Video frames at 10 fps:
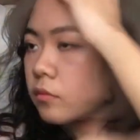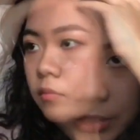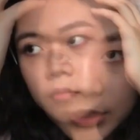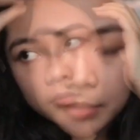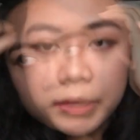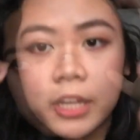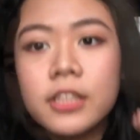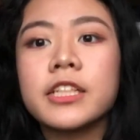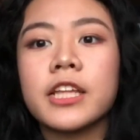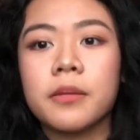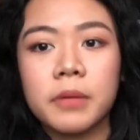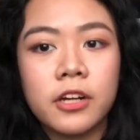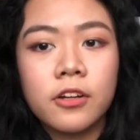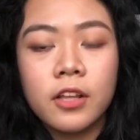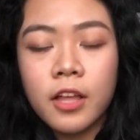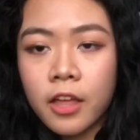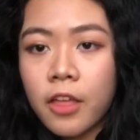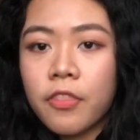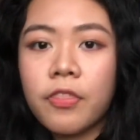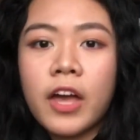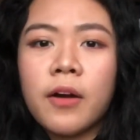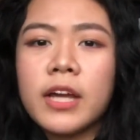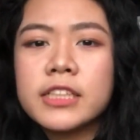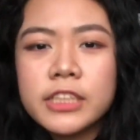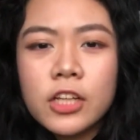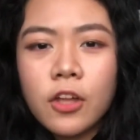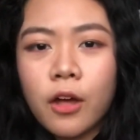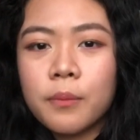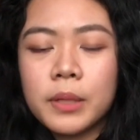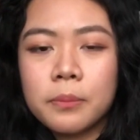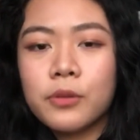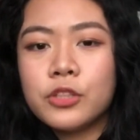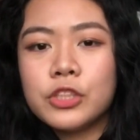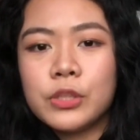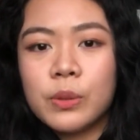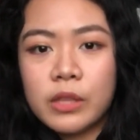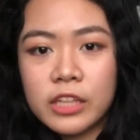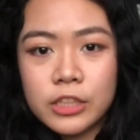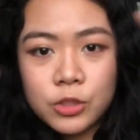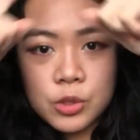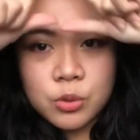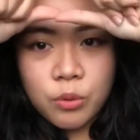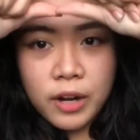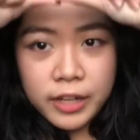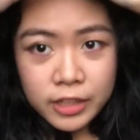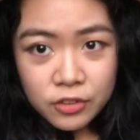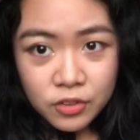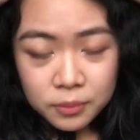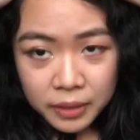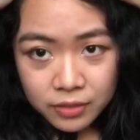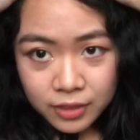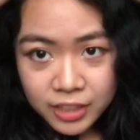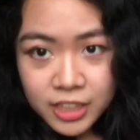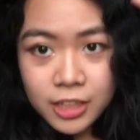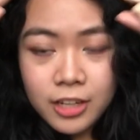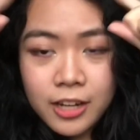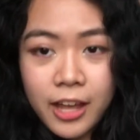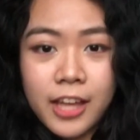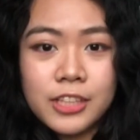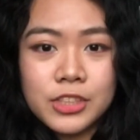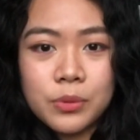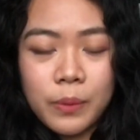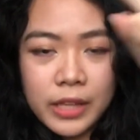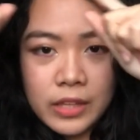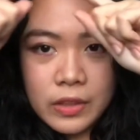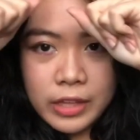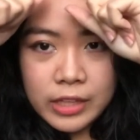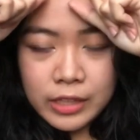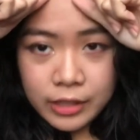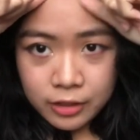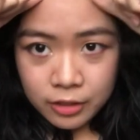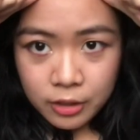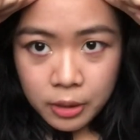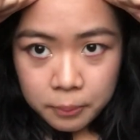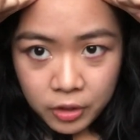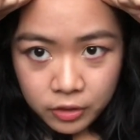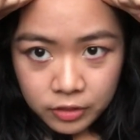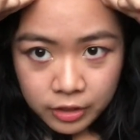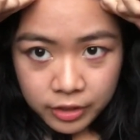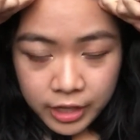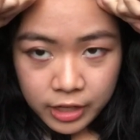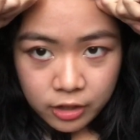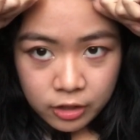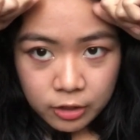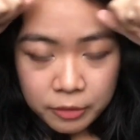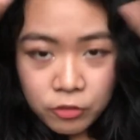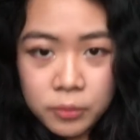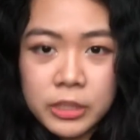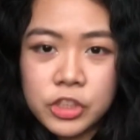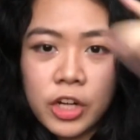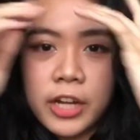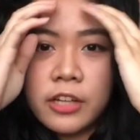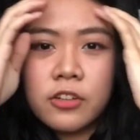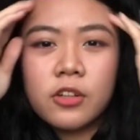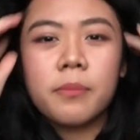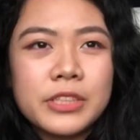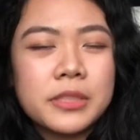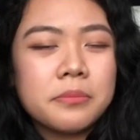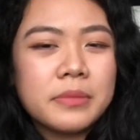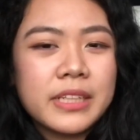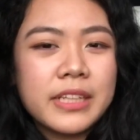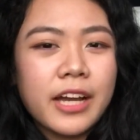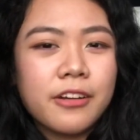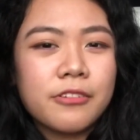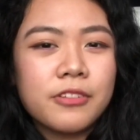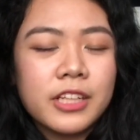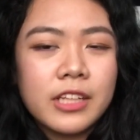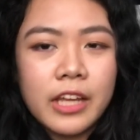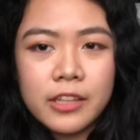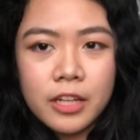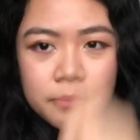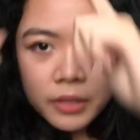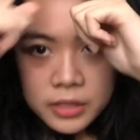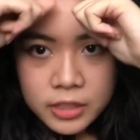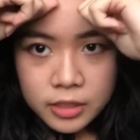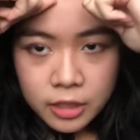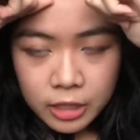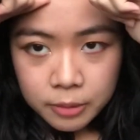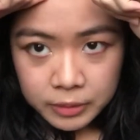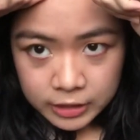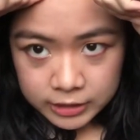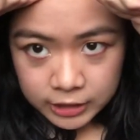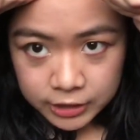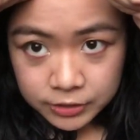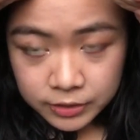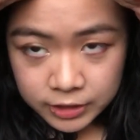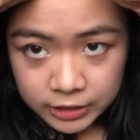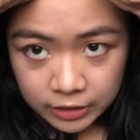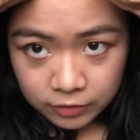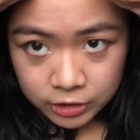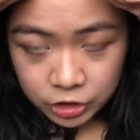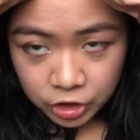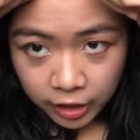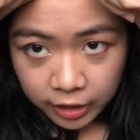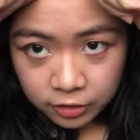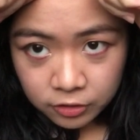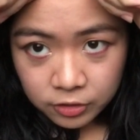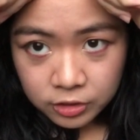You see my hair is in the middle. Now I see a lot of people do the triangle method, and it's when they like part their hair by forming a triangle. To me, I don't really like that method because as you can see, it's a triangle.